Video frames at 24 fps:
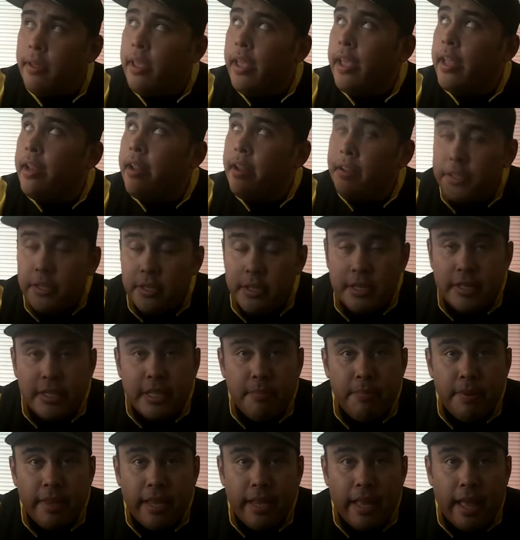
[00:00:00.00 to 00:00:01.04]
to the
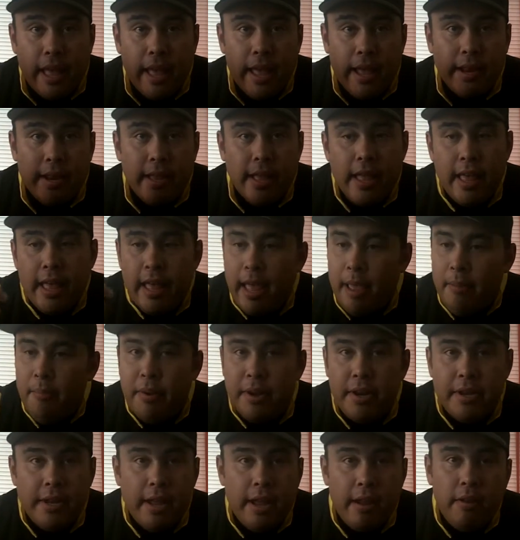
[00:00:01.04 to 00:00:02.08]
tip of the guide and
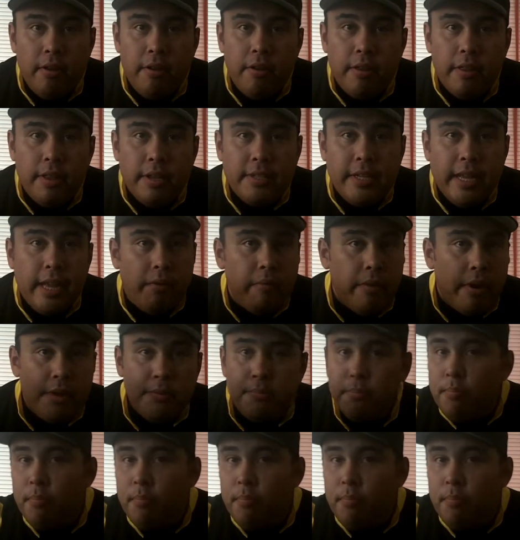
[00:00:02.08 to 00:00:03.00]
put it down low on the deck while you're